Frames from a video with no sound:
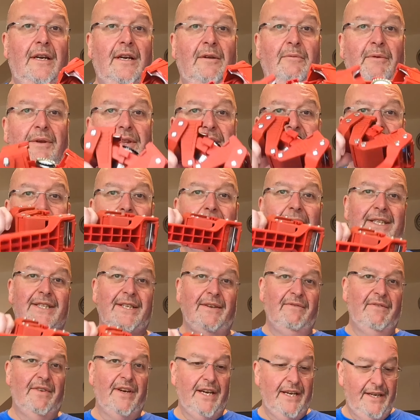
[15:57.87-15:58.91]
with the Space
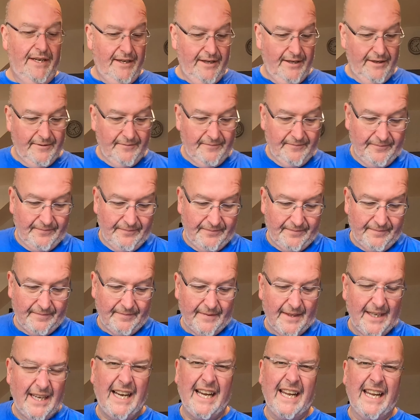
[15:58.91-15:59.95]
Invader.
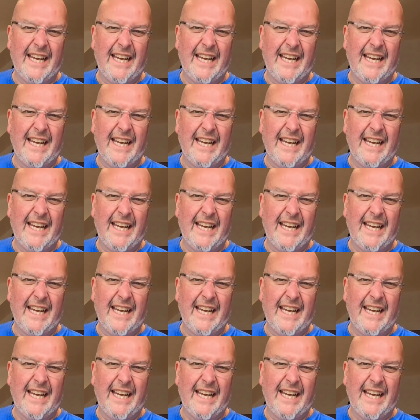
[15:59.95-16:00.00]
I